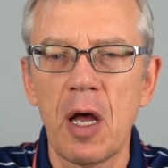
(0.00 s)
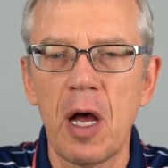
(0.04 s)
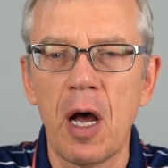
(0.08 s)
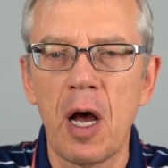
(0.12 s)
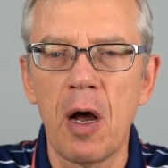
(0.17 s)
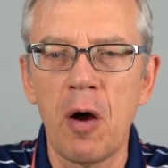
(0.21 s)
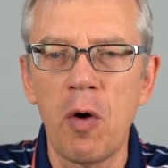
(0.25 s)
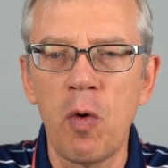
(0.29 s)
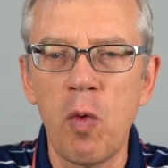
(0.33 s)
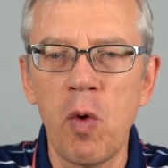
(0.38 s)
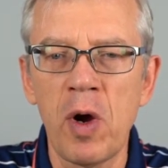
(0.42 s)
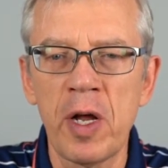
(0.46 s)

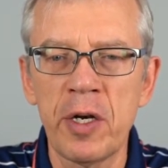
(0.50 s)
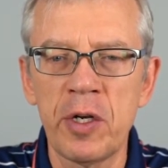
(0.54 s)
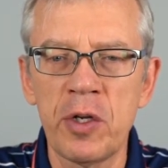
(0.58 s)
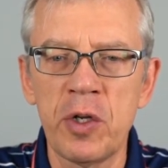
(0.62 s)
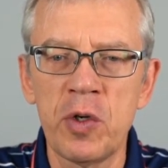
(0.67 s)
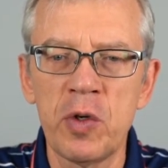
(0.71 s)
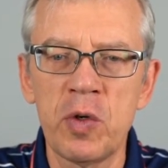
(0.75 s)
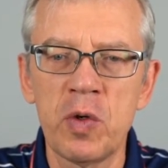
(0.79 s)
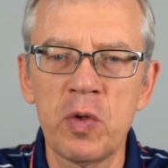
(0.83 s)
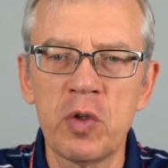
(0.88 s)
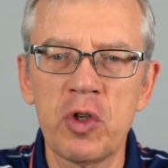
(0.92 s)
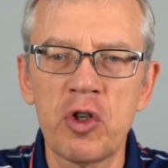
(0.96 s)
When
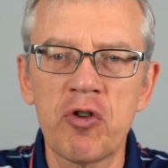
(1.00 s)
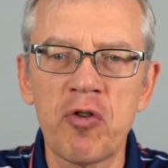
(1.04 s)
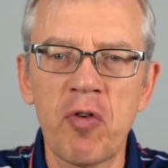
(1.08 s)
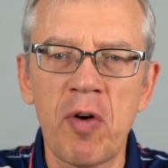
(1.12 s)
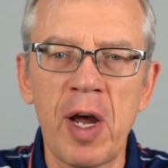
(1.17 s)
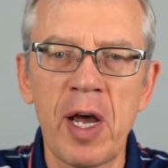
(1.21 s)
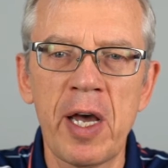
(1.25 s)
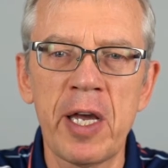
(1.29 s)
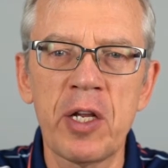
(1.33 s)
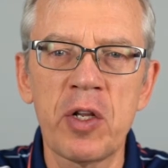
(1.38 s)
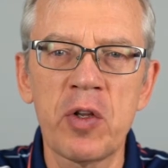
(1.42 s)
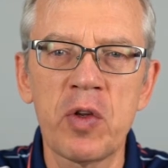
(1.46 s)
you
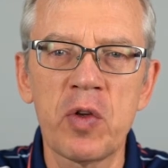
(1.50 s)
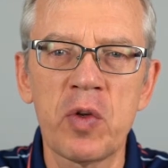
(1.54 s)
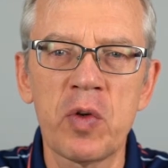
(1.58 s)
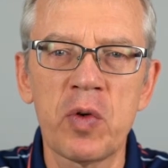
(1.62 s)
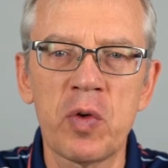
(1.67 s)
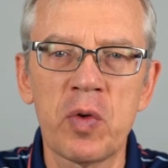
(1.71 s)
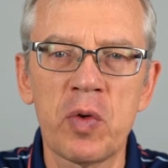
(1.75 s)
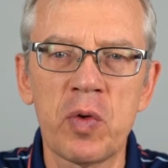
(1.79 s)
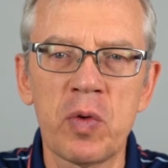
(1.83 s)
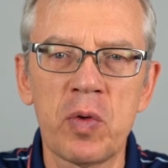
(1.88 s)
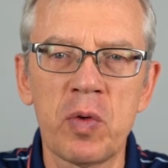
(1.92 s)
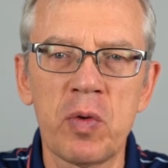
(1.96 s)
try
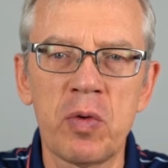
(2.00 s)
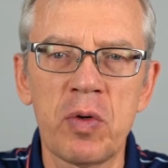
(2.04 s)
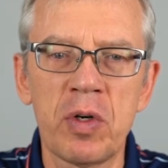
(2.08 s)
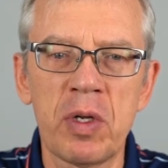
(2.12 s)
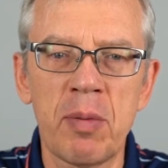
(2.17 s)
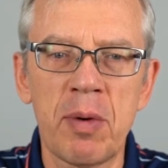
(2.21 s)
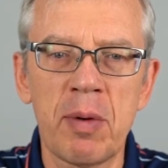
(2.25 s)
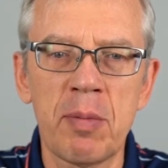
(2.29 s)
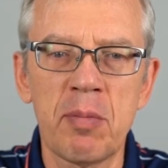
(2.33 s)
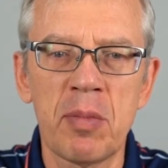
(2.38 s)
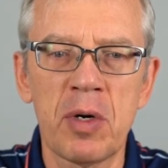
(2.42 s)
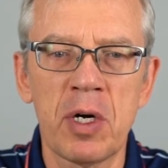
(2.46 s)
to
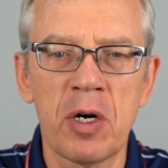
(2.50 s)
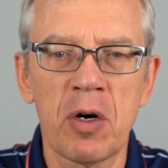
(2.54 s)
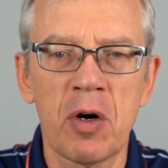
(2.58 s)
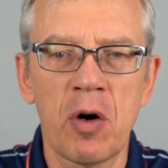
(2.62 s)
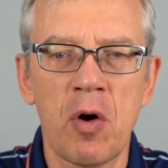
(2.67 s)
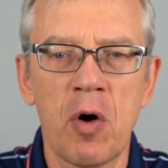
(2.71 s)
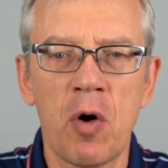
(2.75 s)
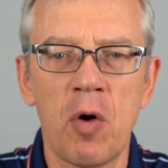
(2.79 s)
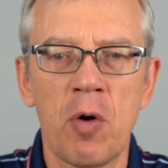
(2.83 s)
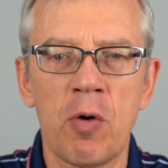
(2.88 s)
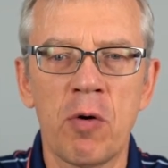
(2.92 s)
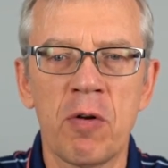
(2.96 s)
remember
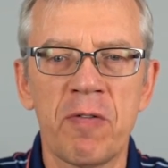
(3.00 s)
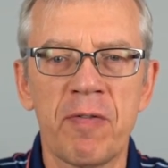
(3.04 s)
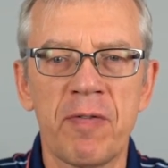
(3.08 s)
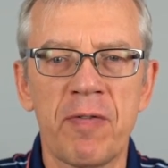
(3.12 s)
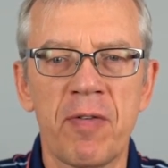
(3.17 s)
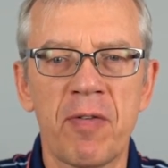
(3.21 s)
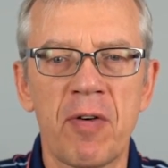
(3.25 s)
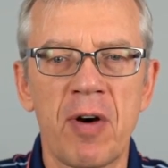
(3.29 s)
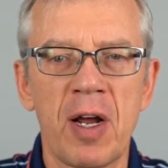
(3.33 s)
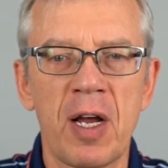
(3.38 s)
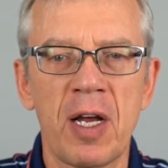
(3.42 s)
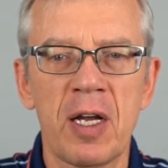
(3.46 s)
whole
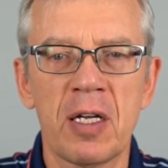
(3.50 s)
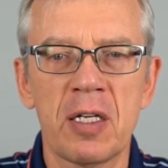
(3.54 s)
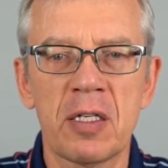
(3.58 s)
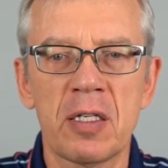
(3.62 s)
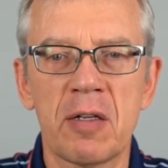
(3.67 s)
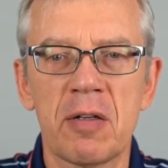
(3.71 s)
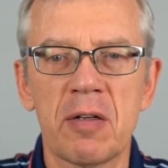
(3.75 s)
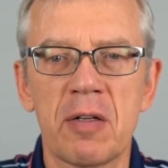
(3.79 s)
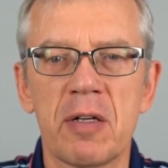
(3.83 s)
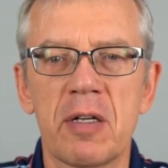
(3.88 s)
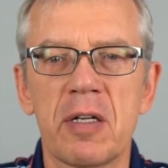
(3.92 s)
phrase,